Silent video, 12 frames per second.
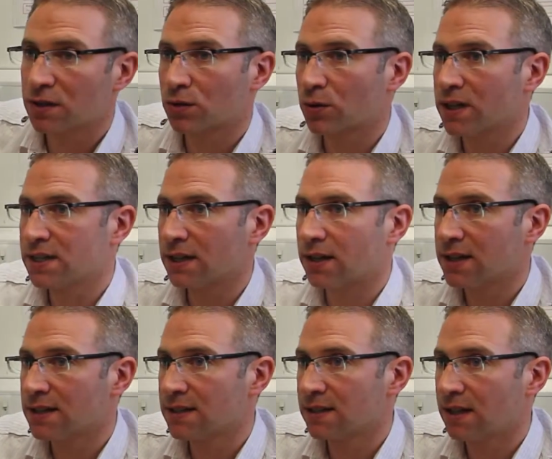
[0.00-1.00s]
3
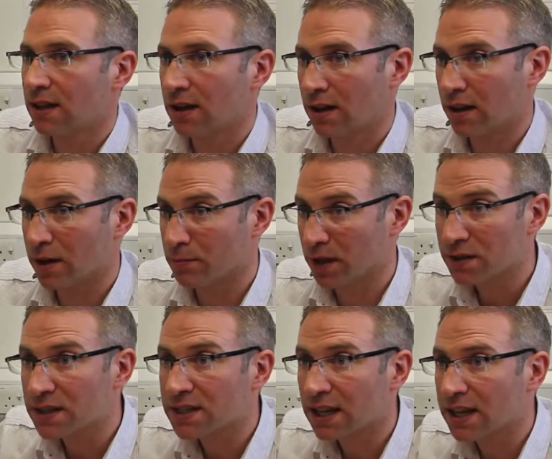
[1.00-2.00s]
sites, I'm
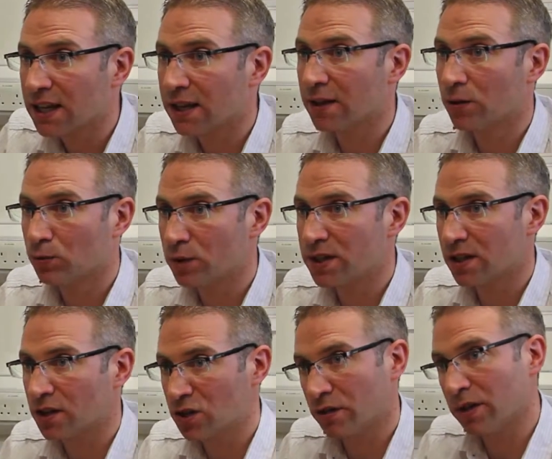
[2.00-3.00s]
undertaking
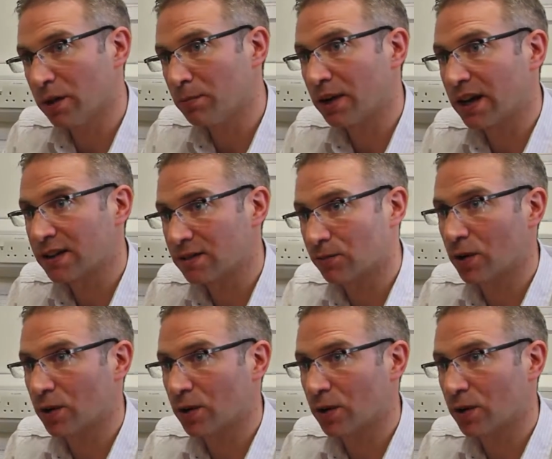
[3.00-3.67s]
research on the impacts of